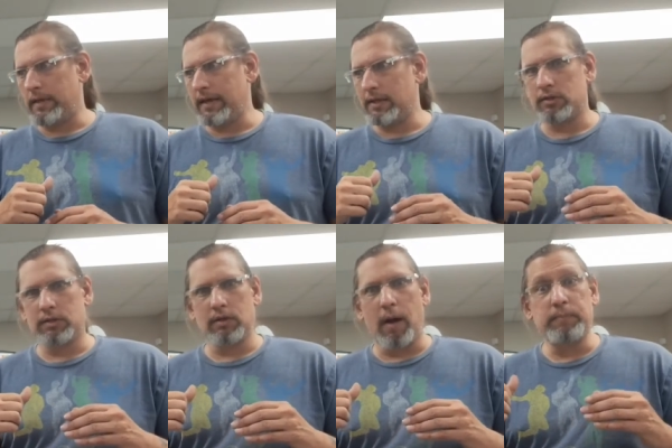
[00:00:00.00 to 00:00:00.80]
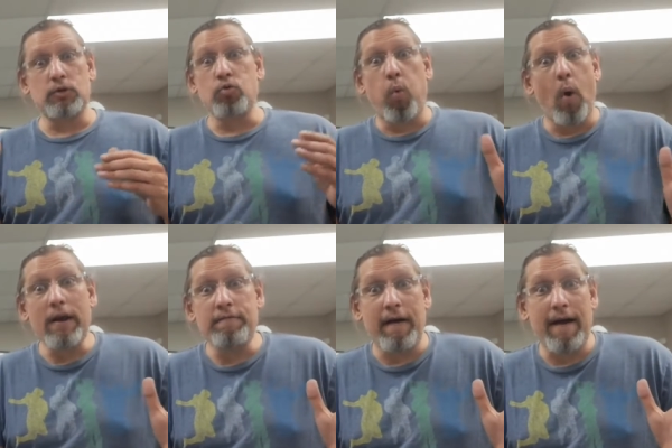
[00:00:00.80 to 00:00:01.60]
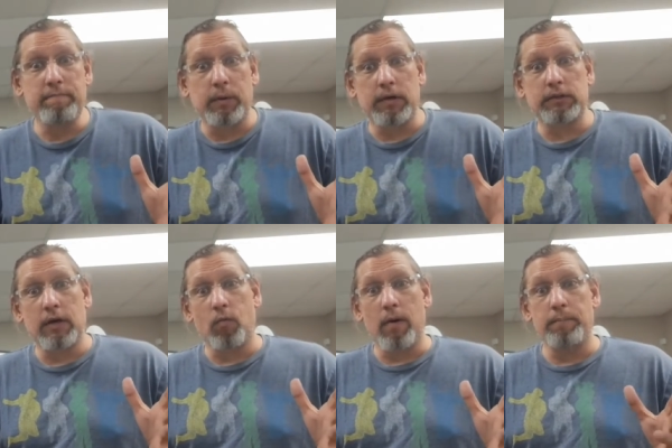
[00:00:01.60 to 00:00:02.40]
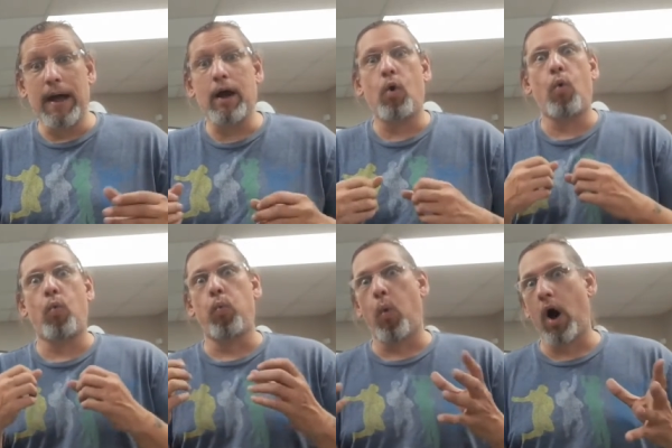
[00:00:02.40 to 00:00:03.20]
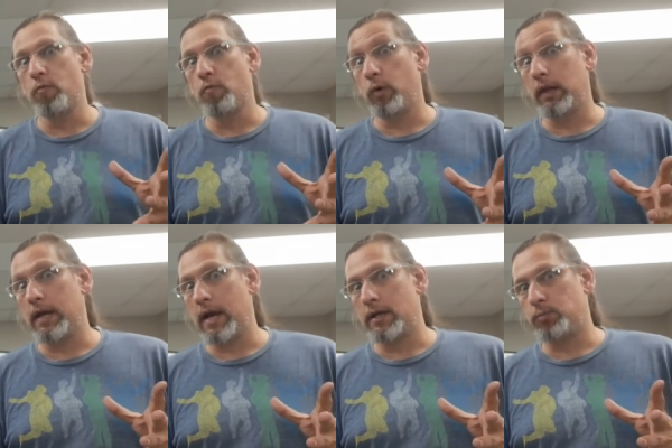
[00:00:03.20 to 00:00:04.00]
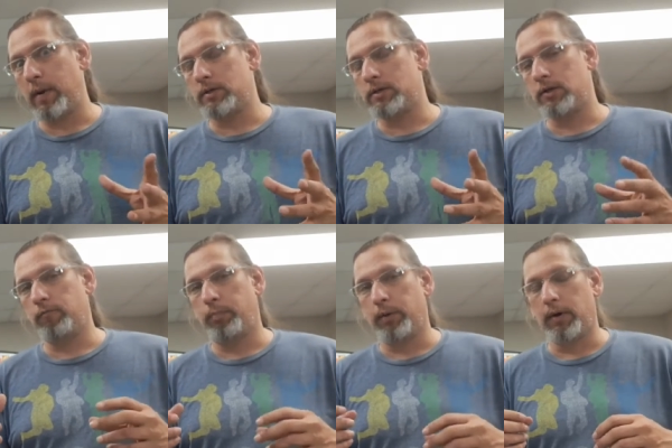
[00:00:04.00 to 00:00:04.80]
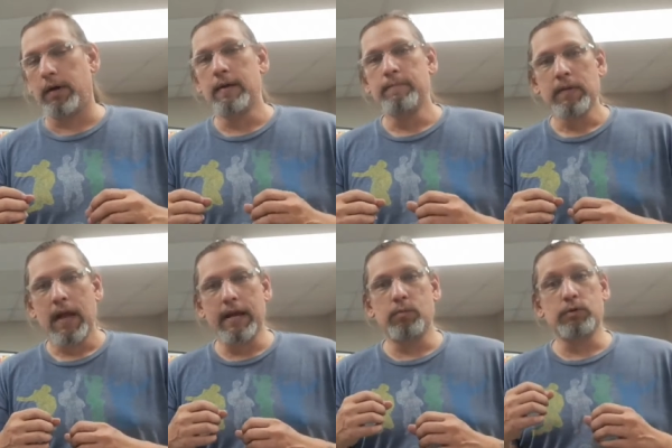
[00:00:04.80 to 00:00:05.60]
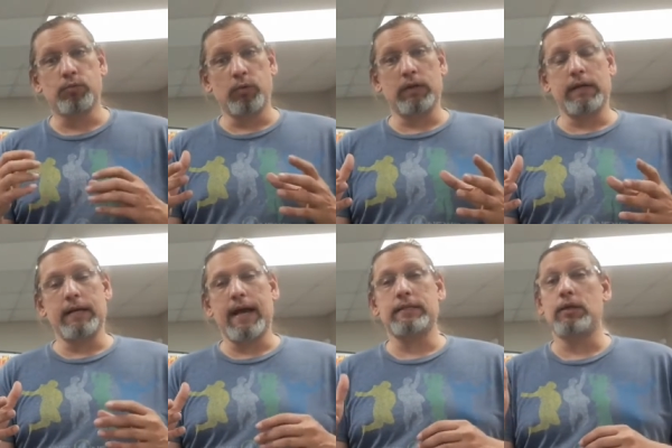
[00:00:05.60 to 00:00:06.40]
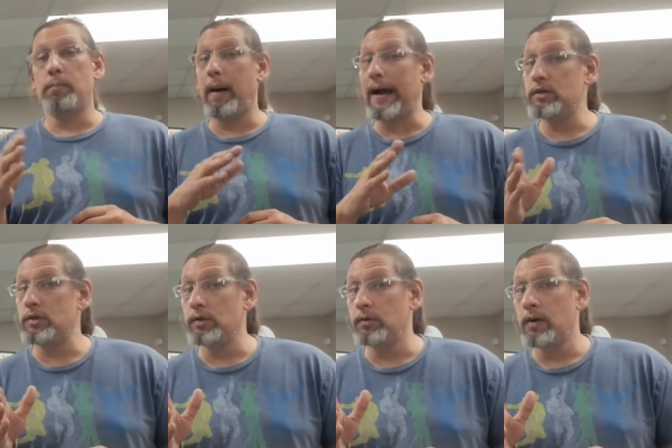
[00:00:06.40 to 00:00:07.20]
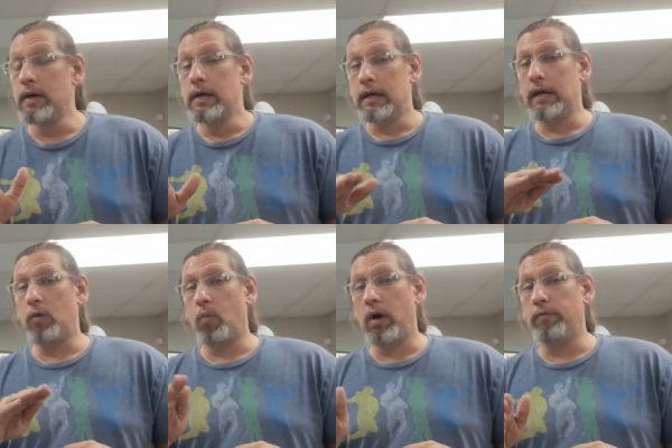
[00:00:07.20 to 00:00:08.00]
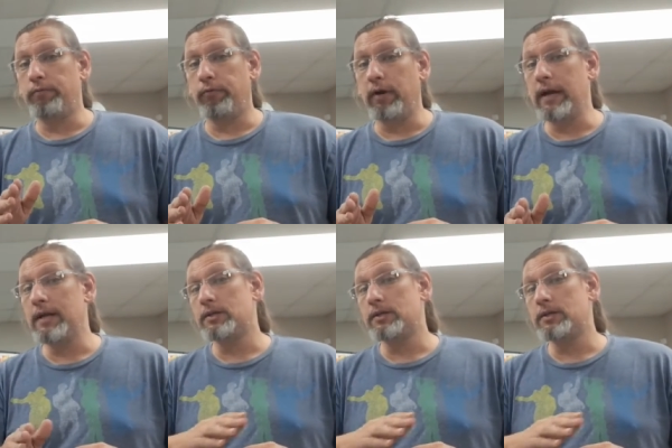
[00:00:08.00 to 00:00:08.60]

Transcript: I think it's up to 25 books in one pack or one really expensive book. And it was really nice. And you buy two, get one free.